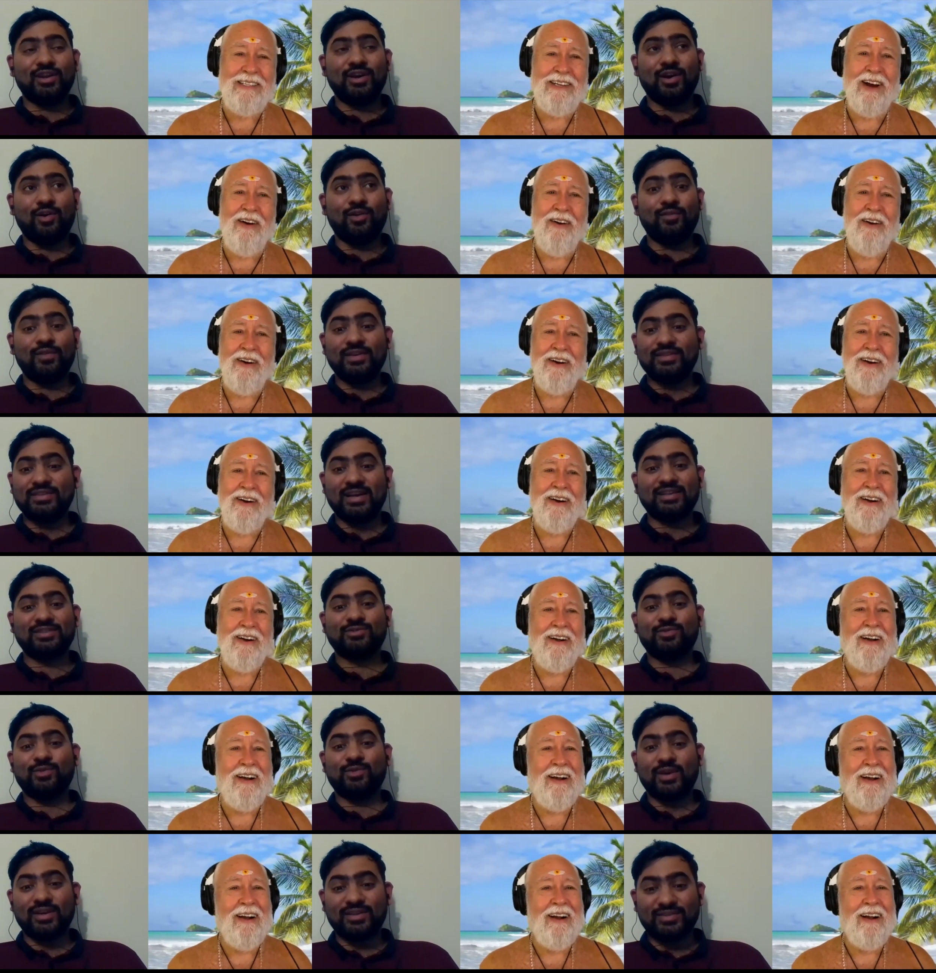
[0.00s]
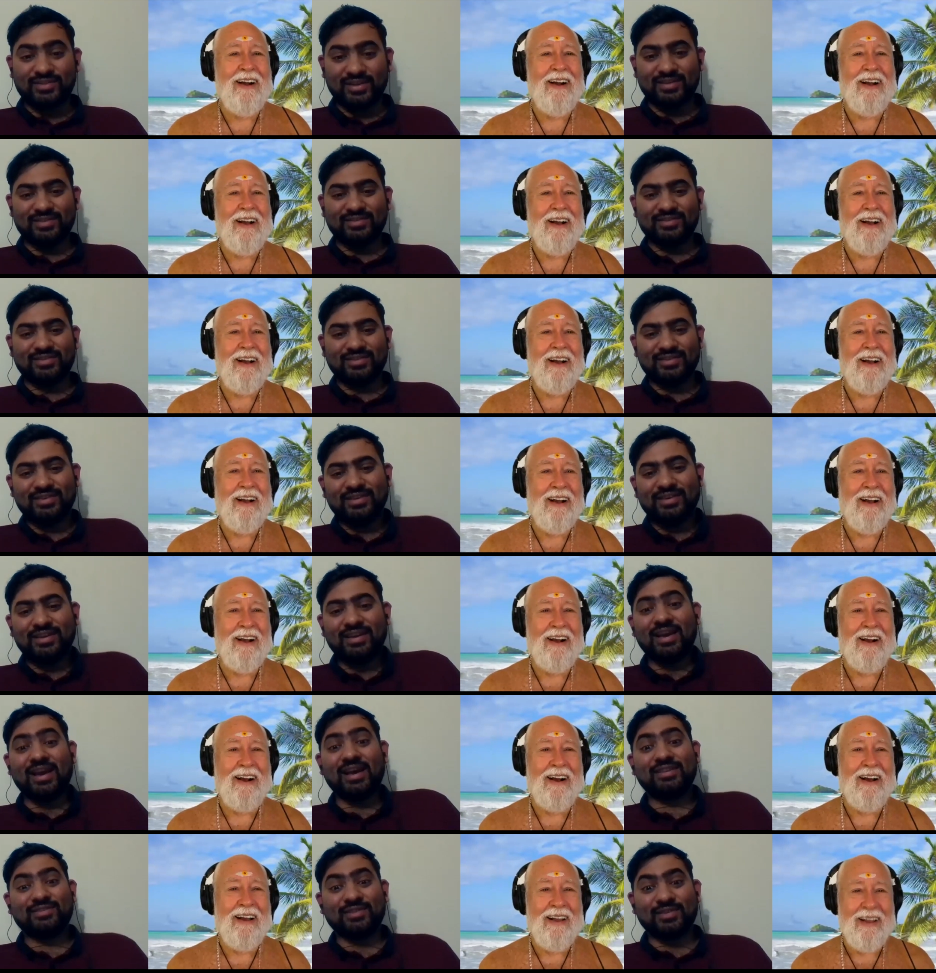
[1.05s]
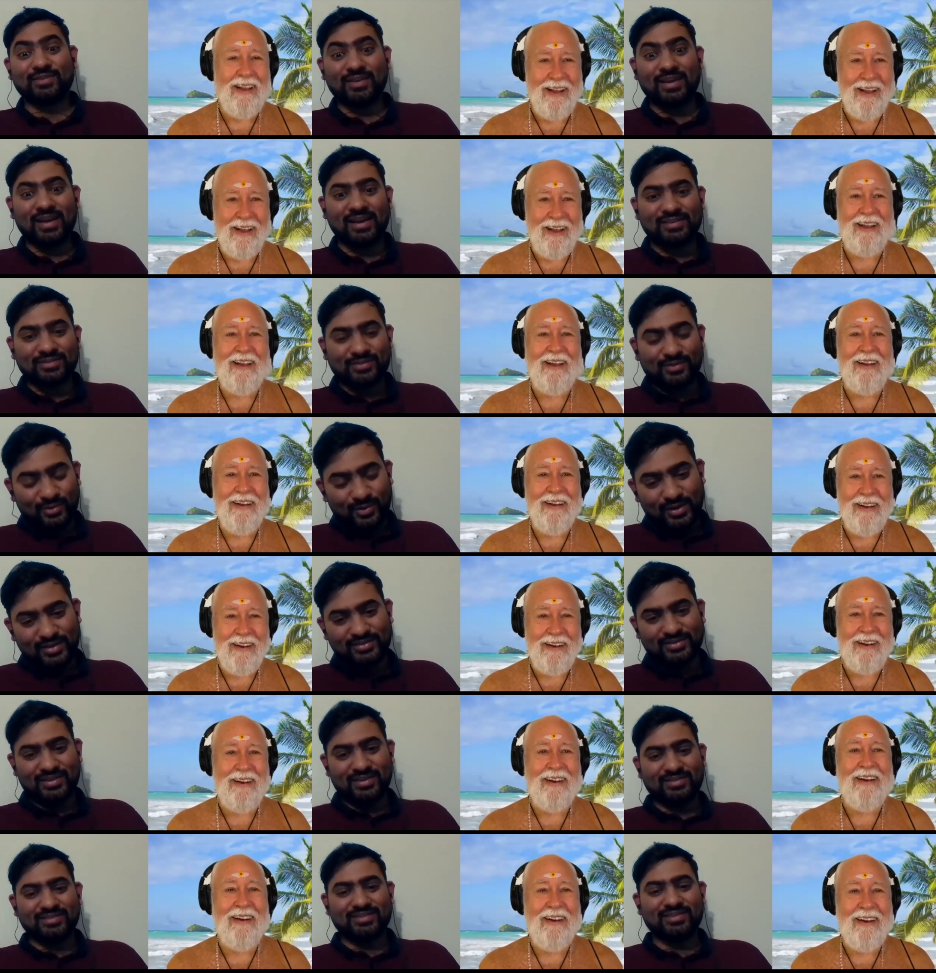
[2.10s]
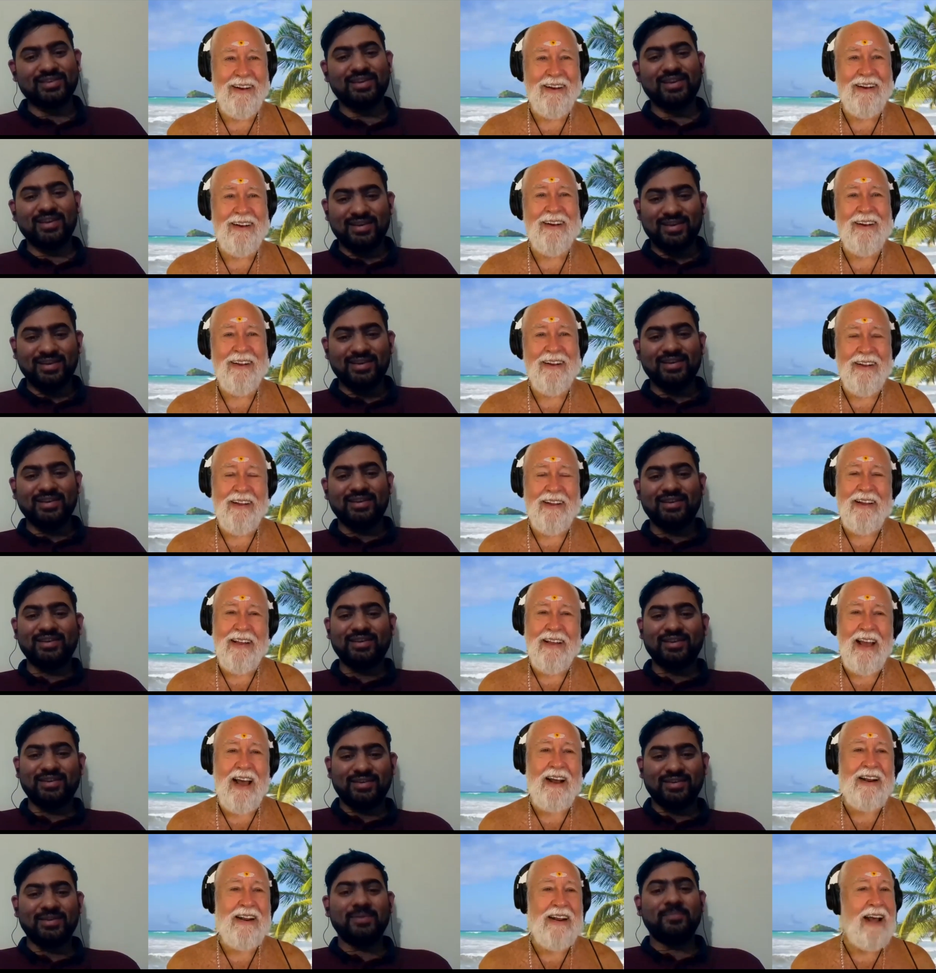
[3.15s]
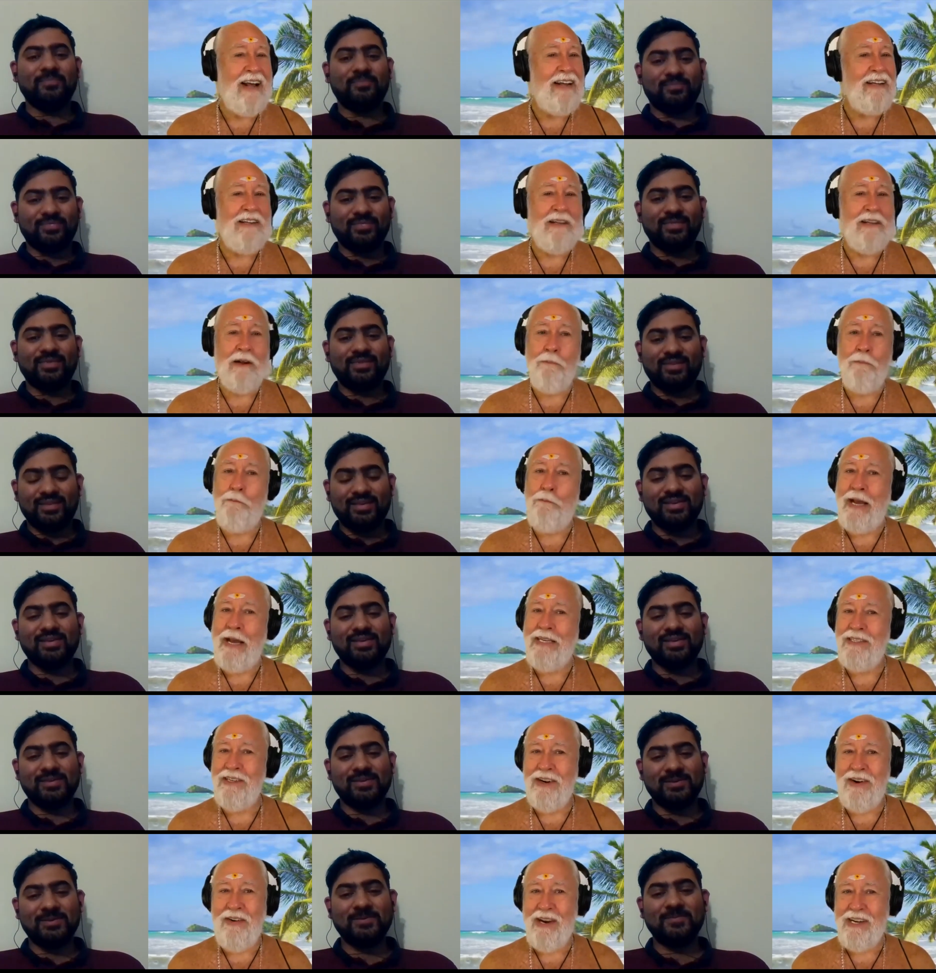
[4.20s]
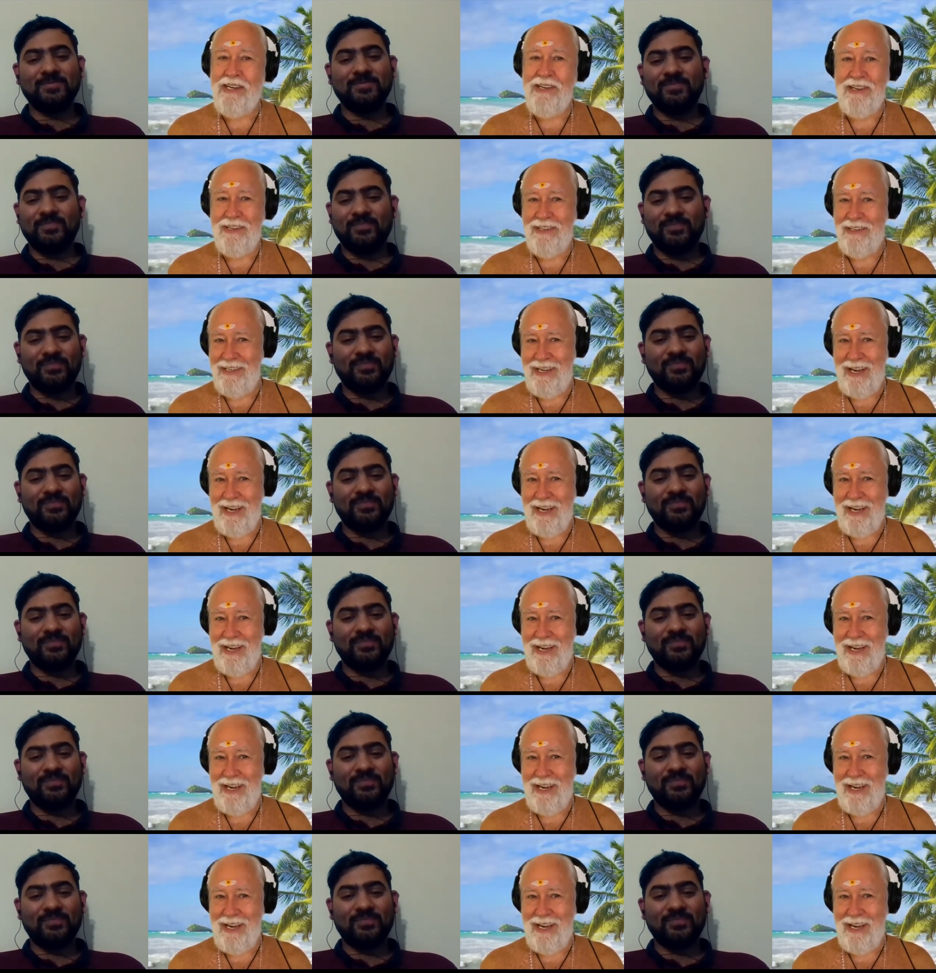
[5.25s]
Speaker 1: so, always has questions. Yes, he asks questions.
Speaker 2: Yeah, he has the best questions.